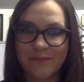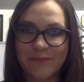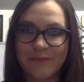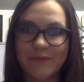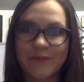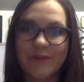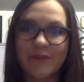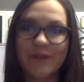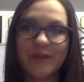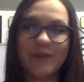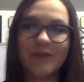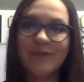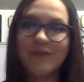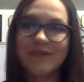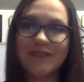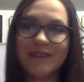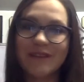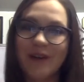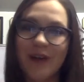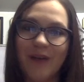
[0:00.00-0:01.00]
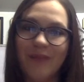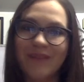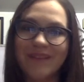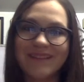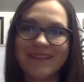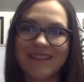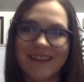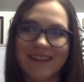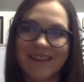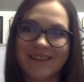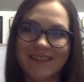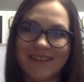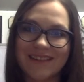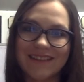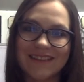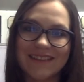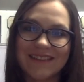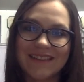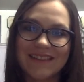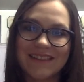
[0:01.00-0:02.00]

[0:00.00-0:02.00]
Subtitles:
So use the comment section.